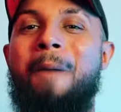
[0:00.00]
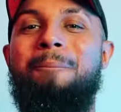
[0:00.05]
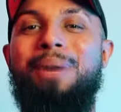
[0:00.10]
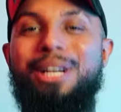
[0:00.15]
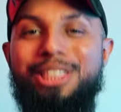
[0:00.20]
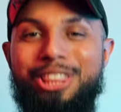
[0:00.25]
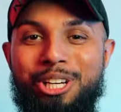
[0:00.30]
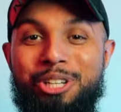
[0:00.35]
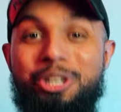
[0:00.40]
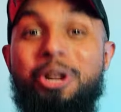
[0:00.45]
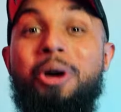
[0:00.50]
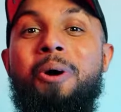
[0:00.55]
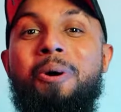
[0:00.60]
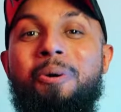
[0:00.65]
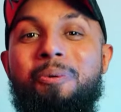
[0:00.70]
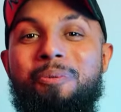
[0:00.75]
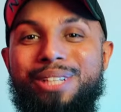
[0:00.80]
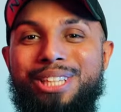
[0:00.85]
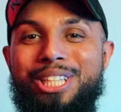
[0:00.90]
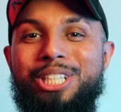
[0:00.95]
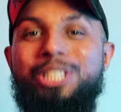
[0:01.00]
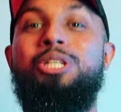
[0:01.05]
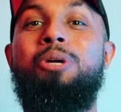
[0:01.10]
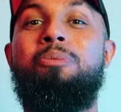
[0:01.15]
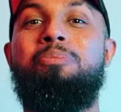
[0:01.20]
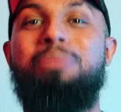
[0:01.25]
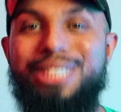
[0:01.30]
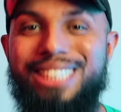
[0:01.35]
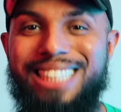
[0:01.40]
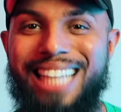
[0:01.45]
but the dude with the
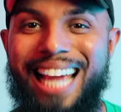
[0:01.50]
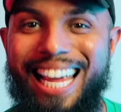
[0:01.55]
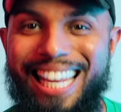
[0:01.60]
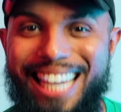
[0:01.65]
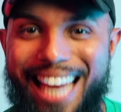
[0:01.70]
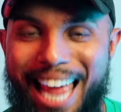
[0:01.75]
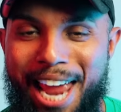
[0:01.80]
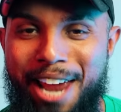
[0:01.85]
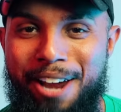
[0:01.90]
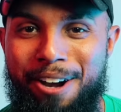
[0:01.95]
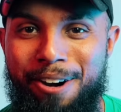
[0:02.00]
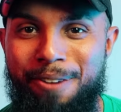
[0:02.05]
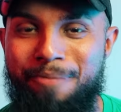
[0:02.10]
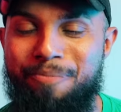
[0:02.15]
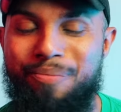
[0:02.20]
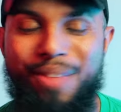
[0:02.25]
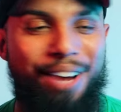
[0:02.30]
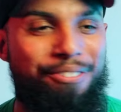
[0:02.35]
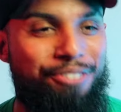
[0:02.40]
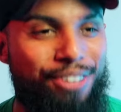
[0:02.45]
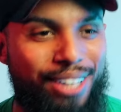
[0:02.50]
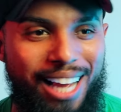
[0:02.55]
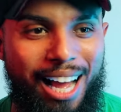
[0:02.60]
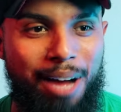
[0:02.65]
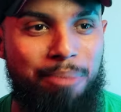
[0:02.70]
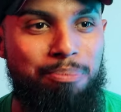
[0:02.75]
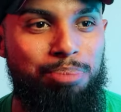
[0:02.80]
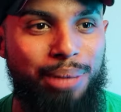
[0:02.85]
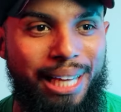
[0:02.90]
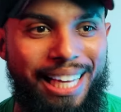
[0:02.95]
Super Saiyan hair, I forgot,
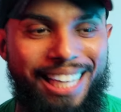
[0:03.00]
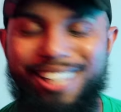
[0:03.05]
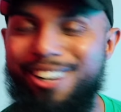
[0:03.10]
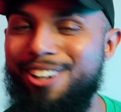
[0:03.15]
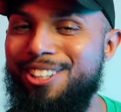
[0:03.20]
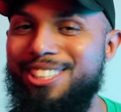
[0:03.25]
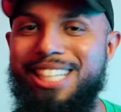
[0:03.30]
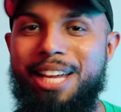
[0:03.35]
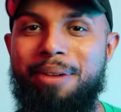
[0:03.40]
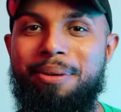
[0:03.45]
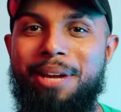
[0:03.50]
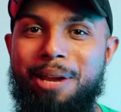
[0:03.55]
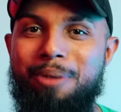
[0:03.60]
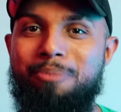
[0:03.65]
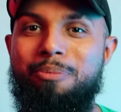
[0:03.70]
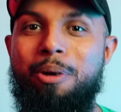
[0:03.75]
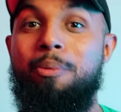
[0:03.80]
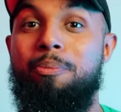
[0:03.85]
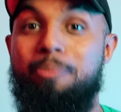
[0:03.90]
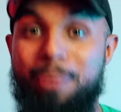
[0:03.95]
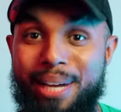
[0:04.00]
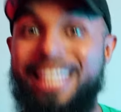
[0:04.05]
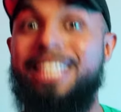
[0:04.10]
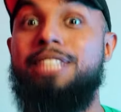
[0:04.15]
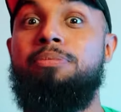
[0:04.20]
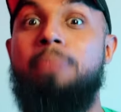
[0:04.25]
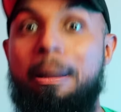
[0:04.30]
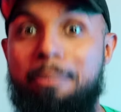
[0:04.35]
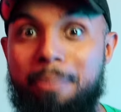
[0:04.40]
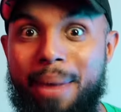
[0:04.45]
I'm blanking on his name, I can't remember, but
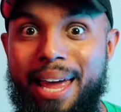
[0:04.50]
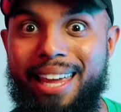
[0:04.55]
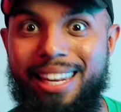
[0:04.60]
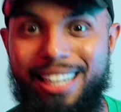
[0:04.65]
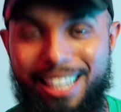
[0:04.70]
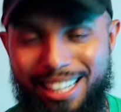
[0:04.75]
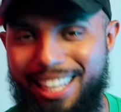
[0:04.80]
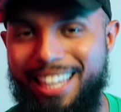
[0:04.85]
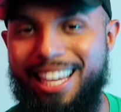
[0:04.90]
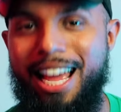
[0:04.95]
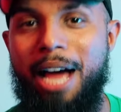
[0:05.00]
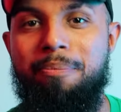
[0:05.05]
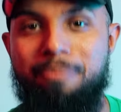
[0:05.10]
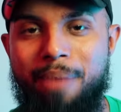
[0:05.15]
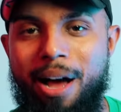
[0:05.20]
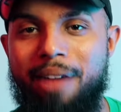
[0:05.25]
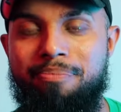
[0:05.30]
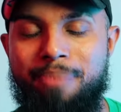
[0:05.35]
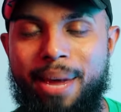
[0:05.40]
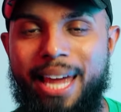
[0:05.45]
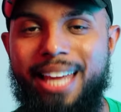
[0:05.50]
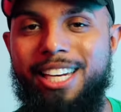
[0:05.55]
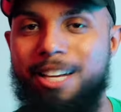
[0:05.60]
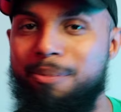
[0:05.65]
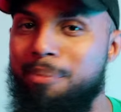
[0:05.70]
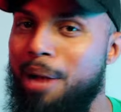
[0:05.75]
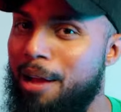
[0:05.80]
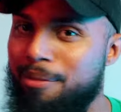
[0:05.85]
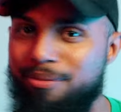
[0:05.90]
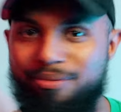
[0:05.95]
he's my main. Like, I, I've mained
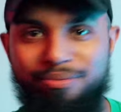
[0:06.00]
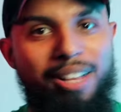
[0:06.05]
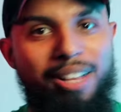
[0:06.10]
him, I've